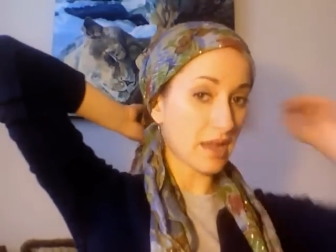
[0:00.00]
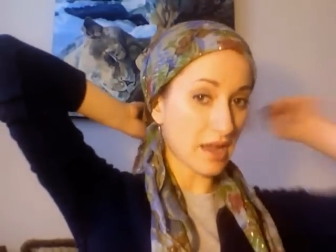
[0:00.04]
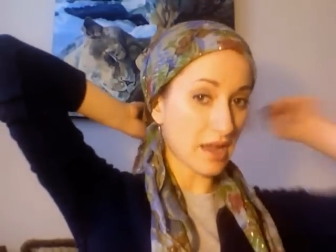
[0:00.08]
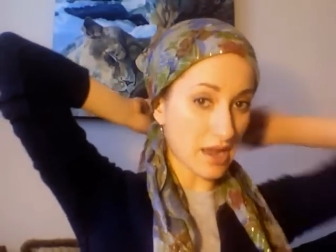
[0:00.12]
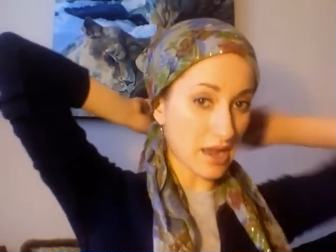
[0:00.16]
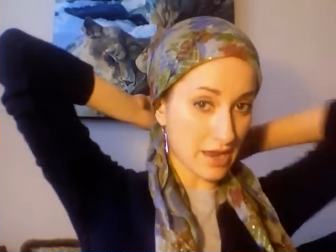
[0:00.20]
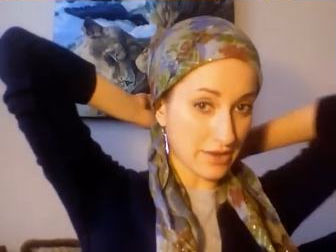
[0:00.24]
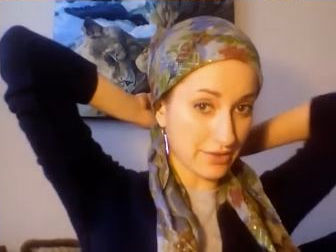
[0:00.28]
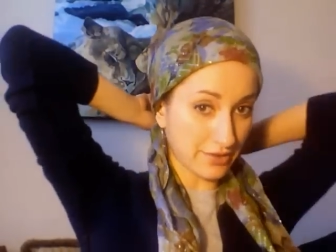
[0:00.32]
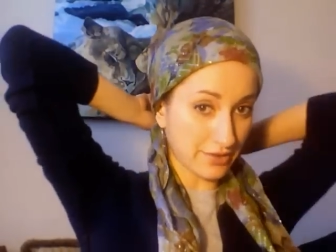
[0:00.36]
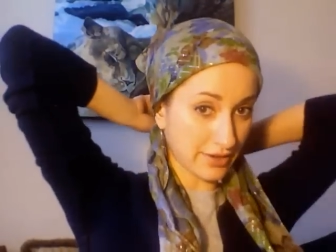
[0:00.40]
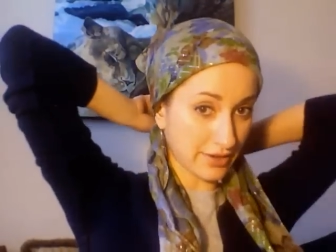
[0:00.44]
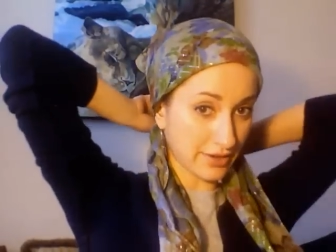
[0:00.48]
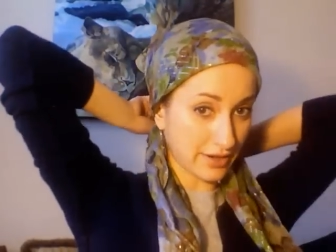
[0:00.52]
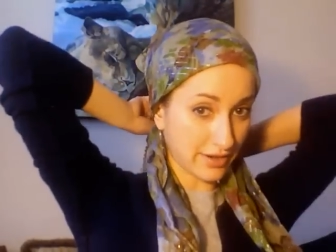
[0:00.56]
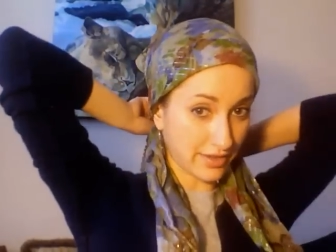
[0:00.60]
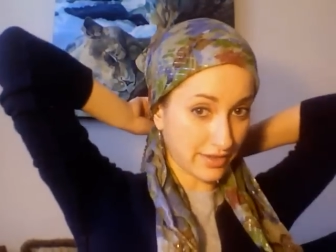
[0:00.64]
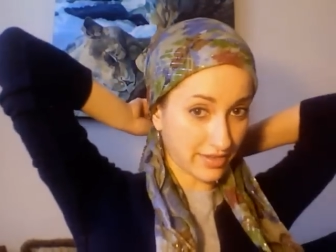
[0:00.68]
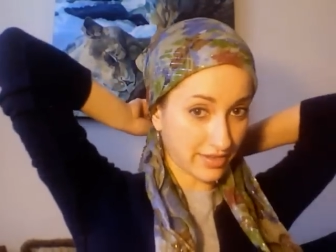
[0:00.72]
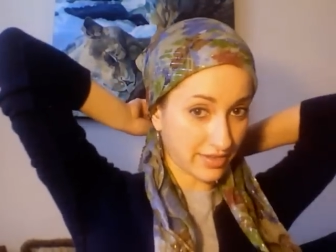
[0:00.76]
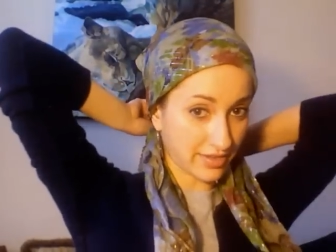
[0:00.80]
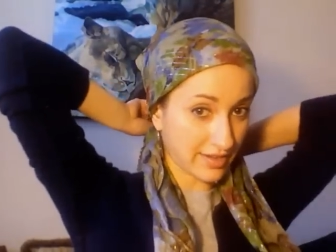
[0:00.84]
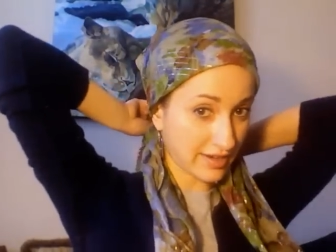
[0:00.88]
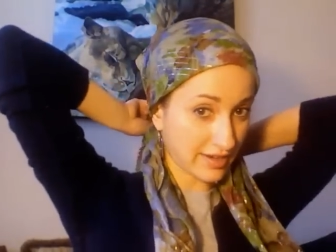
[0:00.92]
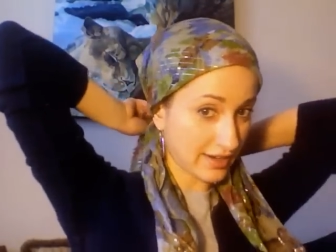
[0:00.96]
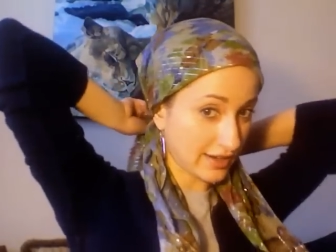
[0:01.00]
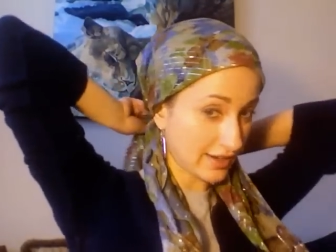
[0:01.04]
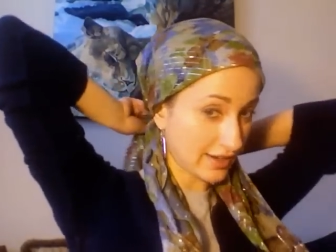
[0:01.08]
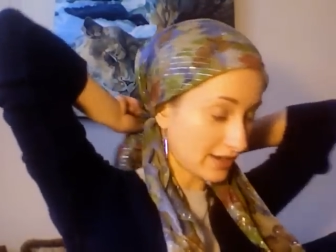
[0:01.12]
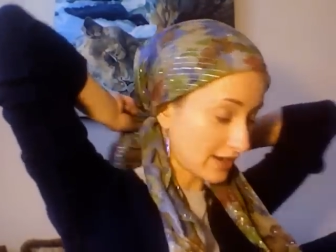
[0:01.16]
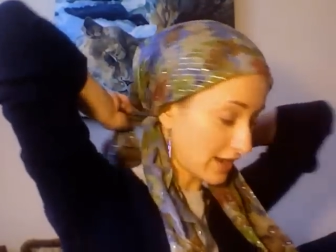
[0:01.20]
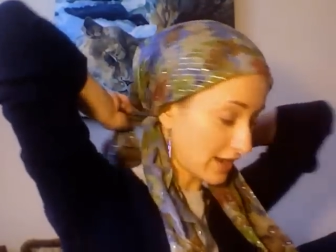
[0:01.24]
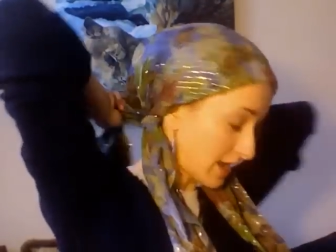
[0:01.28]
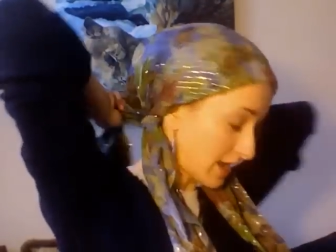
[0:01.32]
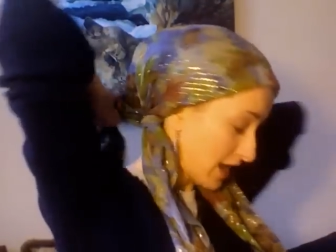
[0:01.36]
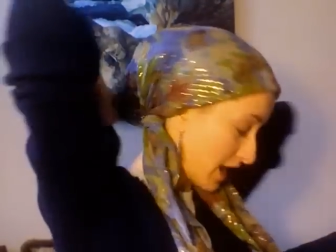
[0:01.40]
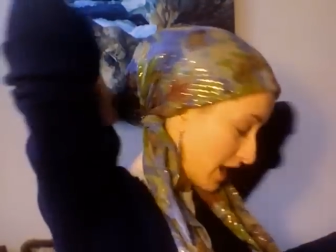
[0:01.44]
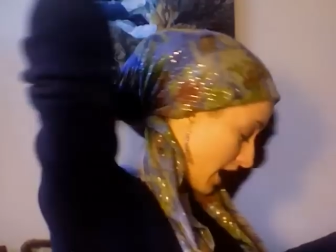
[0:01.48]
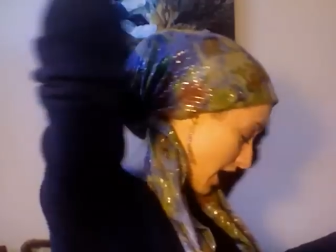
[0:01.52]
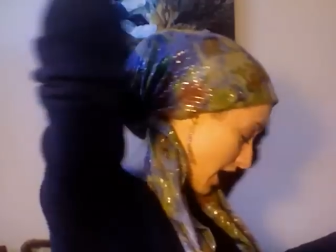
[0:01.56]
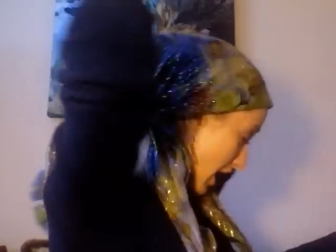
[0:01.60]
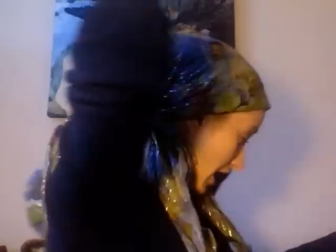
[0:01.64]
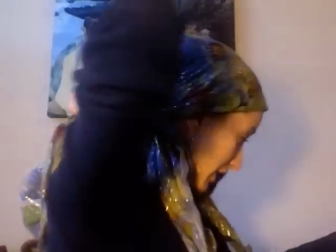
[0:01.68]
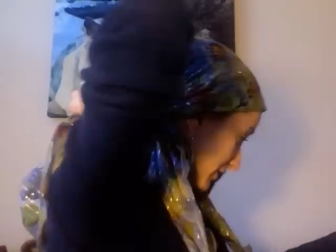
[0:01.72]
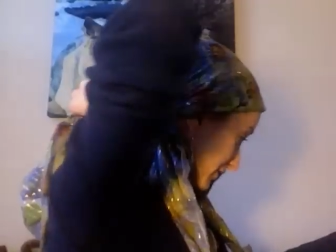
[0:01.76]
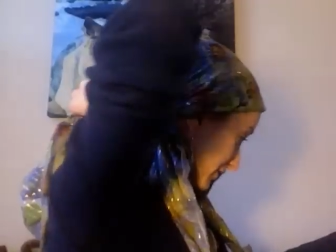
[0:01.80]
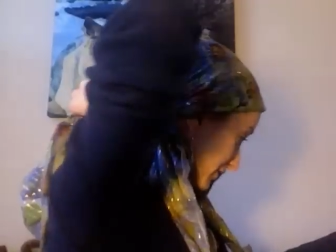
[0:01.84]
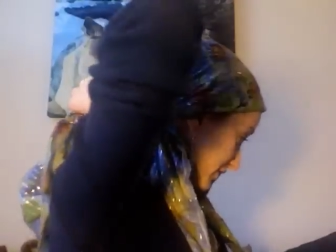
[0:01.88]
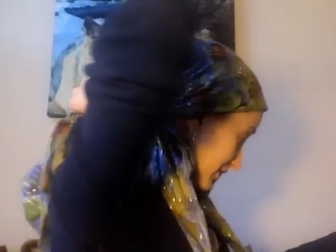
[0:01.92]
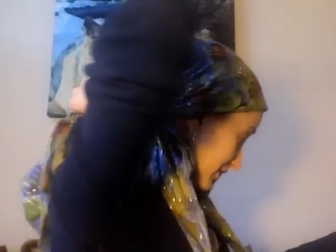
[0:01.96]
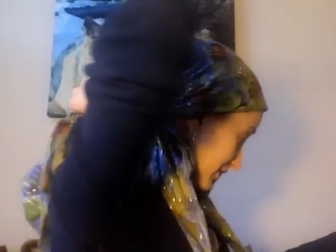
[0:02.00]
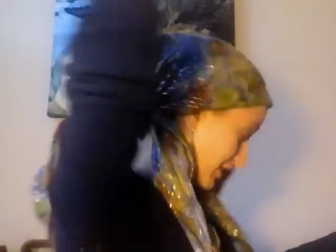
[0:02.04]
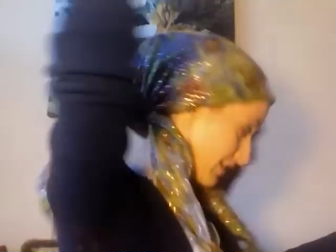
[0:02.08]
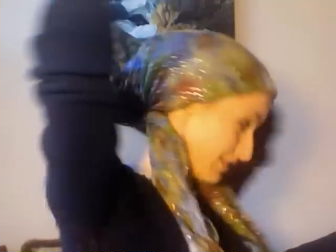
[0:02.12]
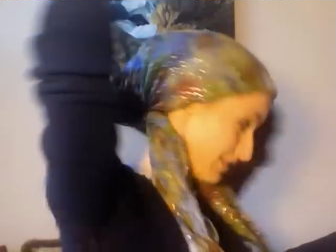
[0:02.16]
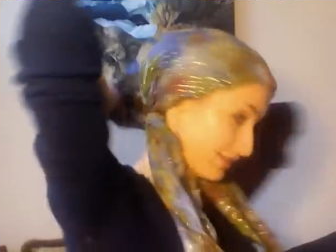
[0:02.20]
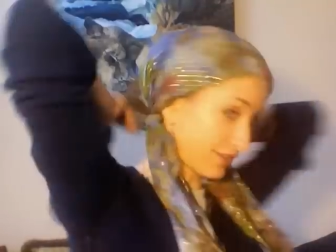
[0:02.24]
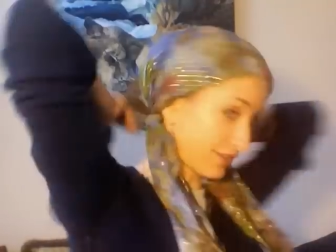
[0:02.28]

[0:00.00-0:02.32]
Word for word: and you're going to stick it underneath.